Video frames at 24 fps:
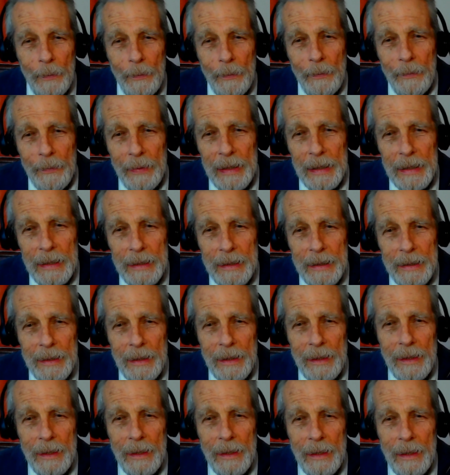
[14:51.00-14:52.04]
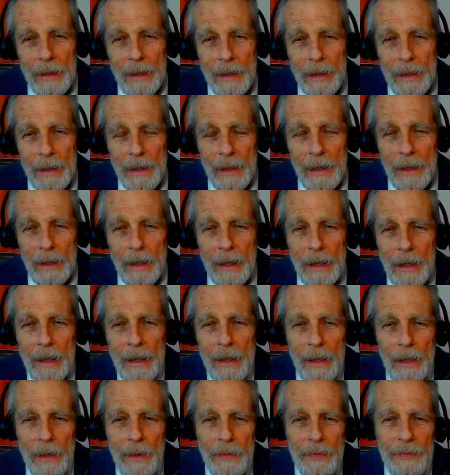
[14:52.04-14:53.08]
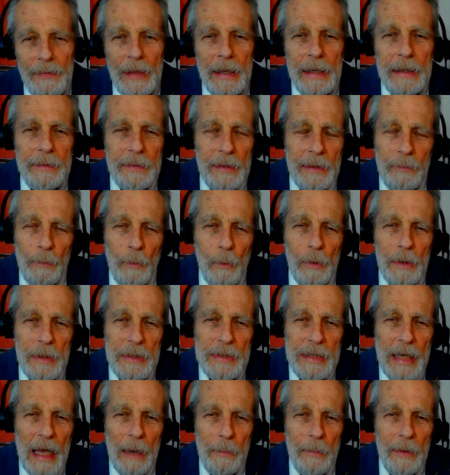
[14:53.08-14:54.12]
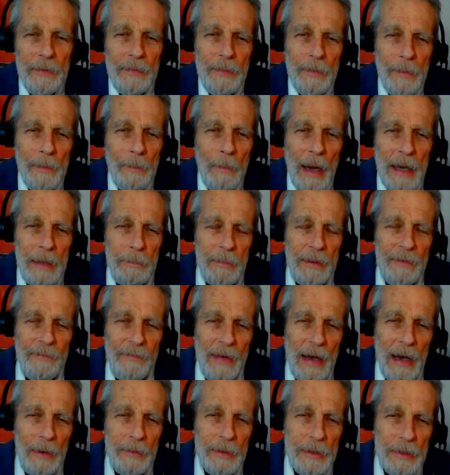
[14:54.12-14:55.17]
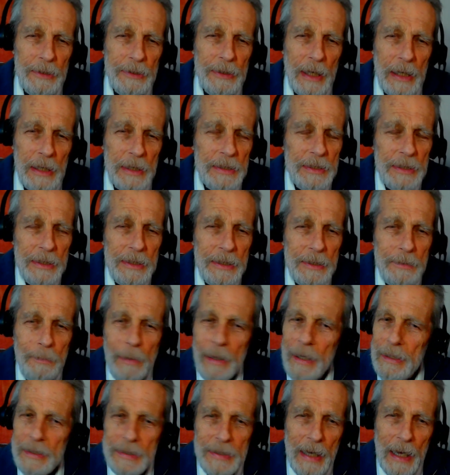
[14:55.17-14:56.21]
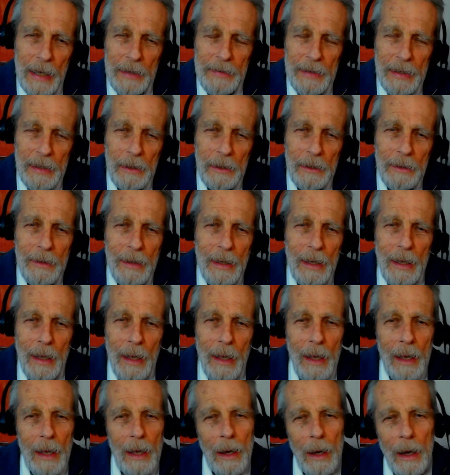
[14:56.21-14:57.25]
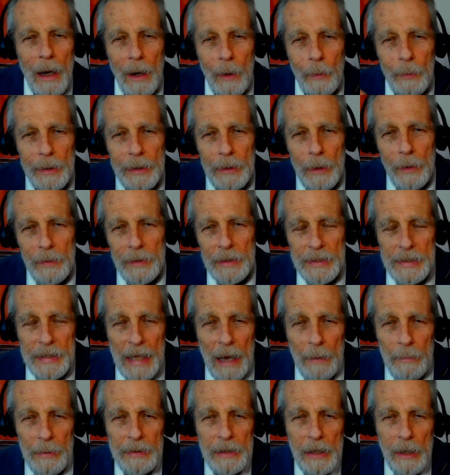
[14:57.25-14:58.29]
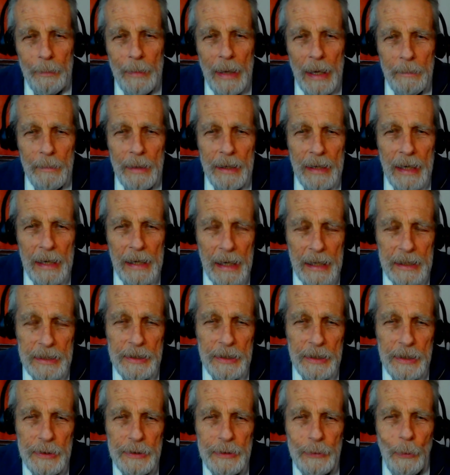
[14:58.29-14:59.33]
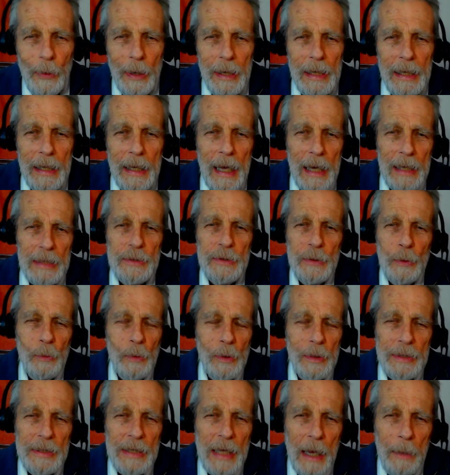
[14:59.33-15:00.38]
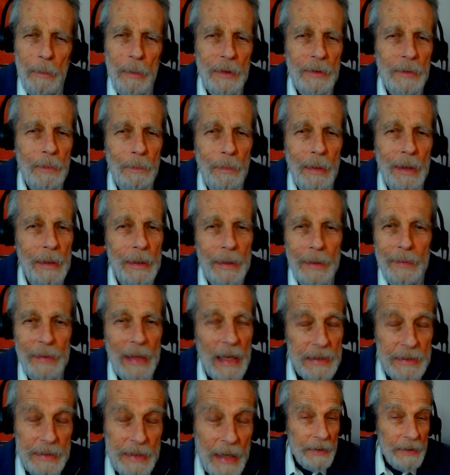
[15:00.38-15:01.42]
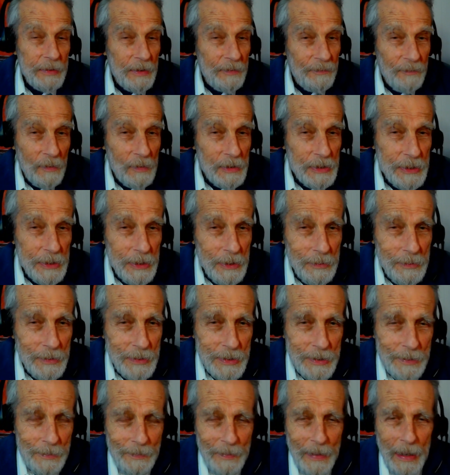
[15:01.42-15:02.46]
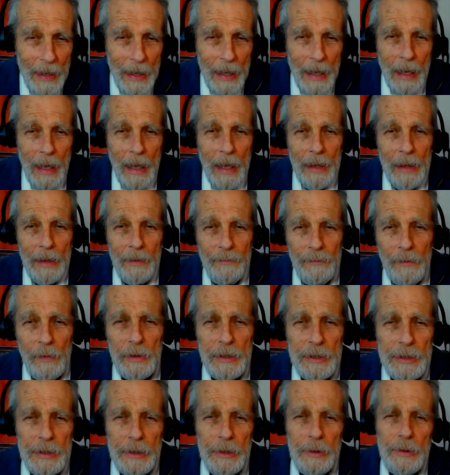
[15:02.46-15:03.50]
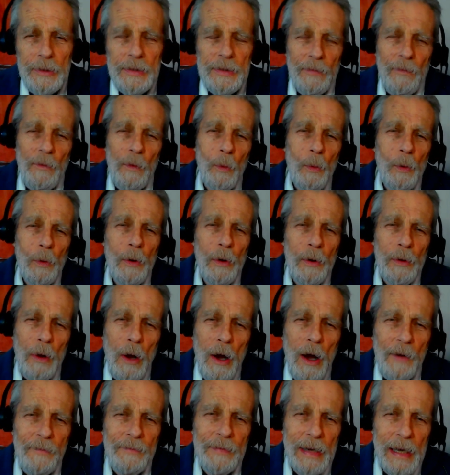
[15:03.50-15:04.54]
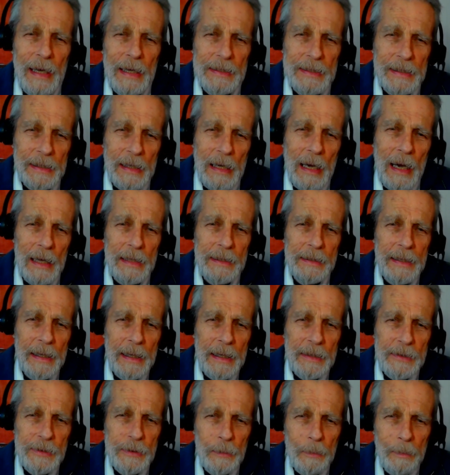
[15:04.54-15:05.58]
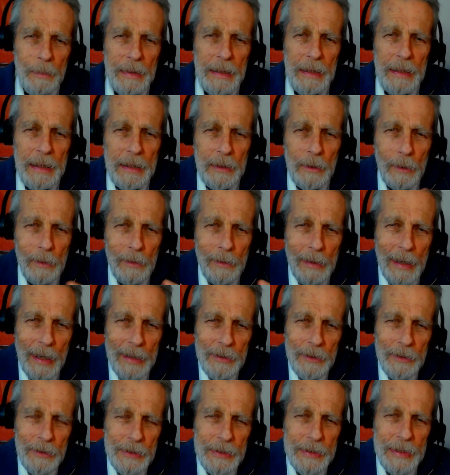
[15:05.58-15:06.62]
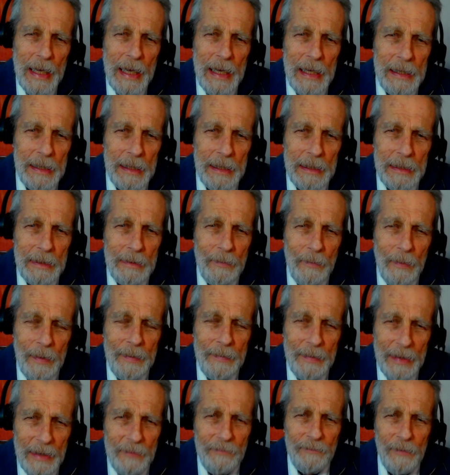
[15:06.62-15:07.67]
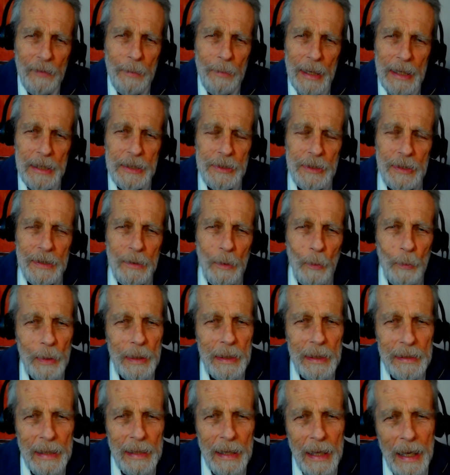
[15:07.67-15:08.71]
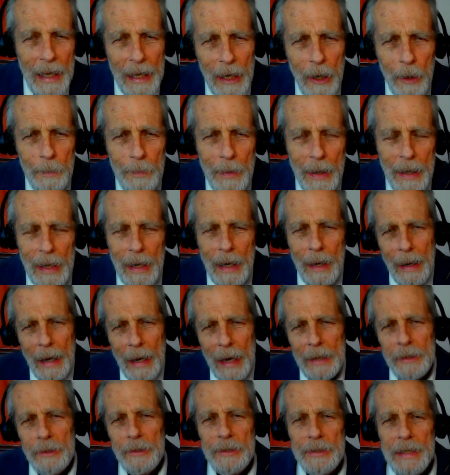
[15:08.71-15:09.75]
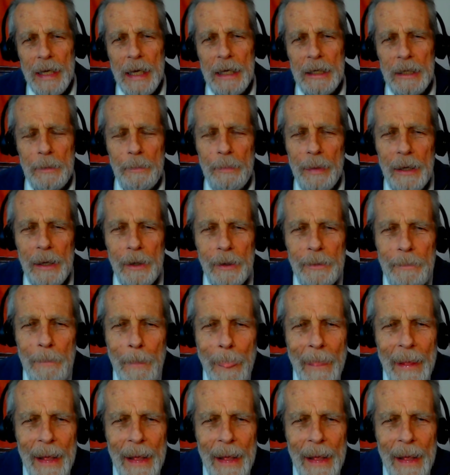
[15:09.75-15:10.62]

We think that the word Sabbath might be found in Genesis, but it's not there. We know the Sabbath commandment in Exodus 20 has the word Sabbath, but that's the first use. The first use of a word often has a context, meaning, or understanding, information that we can help understand it better.